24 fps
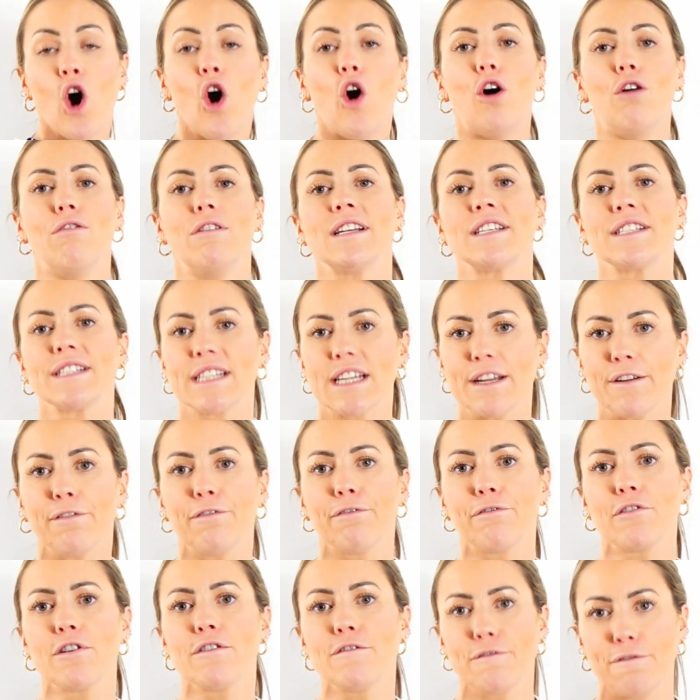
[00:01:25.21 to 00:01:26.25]
or a
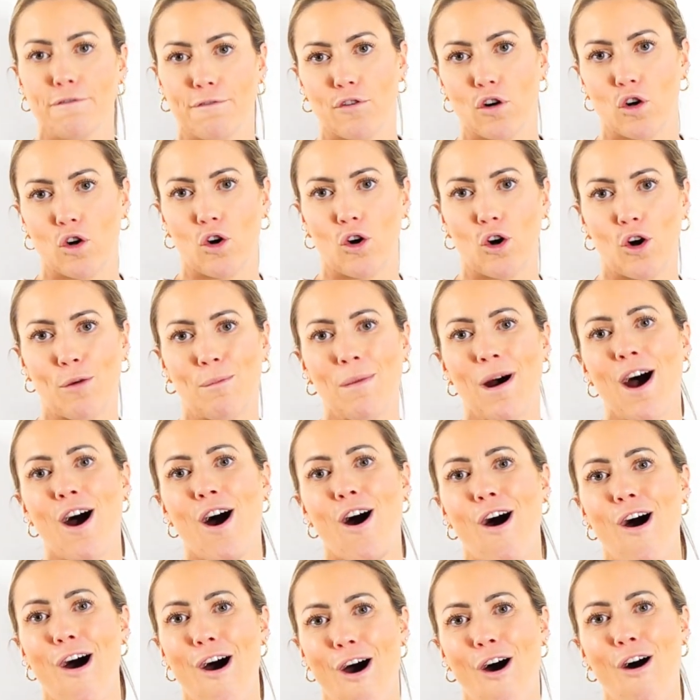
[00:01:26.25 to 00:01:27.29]
different form
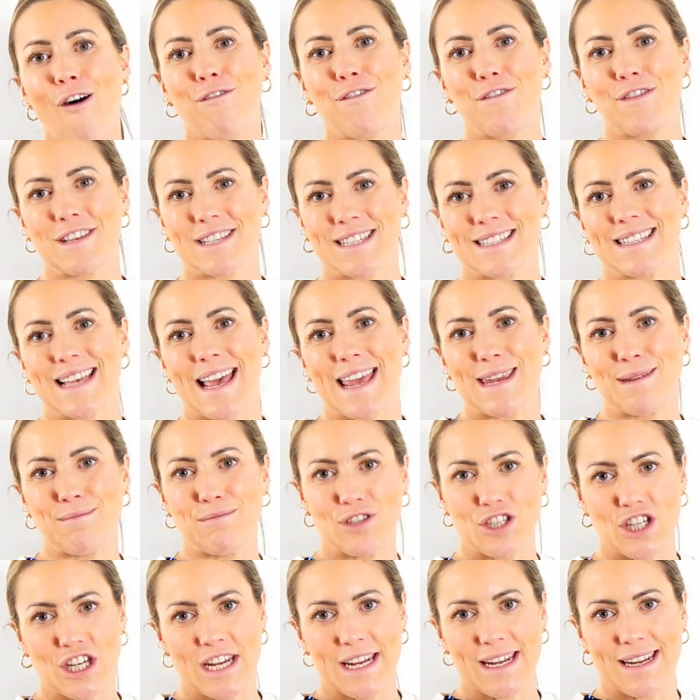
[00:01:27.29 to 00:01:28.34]
of the same
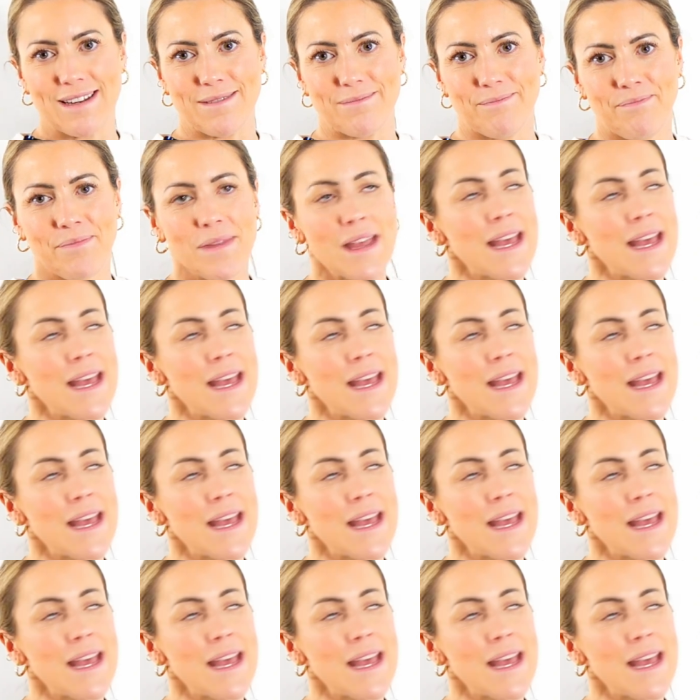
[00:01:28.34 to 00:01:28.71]
gene.